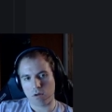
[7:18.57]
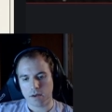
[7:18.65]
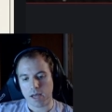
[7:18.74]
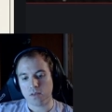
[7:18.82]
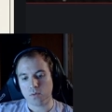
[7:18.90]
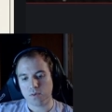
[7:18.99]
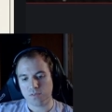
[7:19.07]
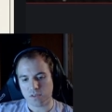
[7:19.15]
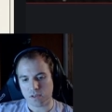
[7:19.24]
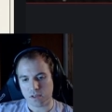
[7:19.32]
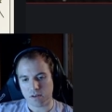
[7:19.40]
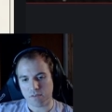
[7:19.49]
Now that we've
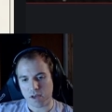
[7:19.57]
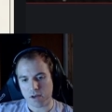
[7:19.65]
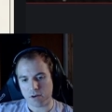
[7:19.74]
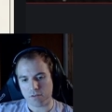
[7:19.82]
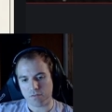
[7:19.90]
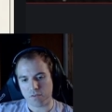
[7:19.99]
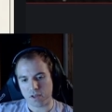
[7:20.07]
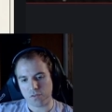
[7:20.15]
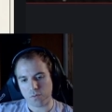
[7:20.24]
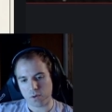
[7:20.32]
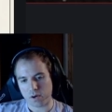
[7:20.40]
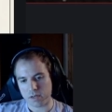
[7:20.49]
solidified our
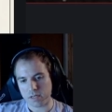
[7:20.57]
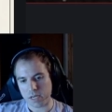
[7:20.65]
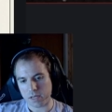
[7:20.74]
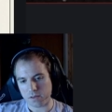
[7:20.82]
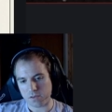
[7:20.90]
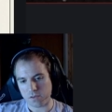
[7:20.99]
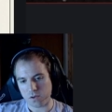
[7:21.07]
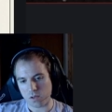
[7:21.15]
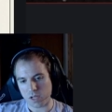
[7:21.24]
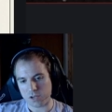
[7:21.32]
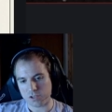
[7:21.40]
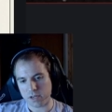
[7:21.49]
defense, we're going to take these two
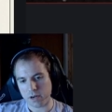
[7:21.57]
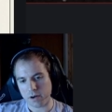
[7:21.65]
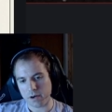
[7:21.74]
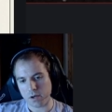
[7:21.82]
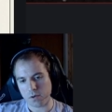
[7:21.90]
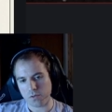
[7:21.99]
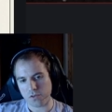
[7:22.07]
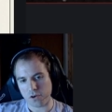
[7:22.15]
legendary nodes,